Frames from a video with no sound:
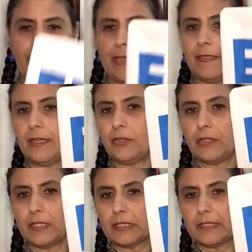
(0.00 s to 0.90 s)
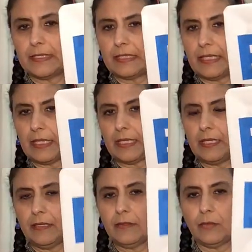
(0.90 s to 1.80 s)
And then you can
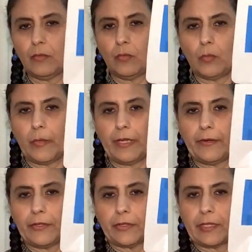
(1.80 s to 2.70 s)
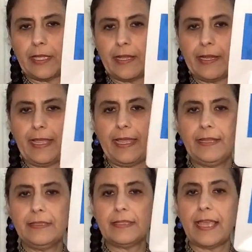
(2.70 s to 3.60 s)
see where your line
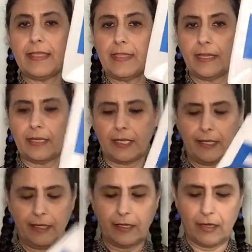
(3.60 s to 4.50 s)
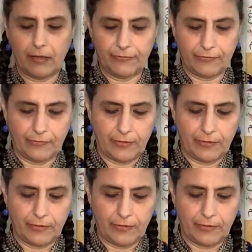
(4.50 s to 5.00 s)
ends and then cut it off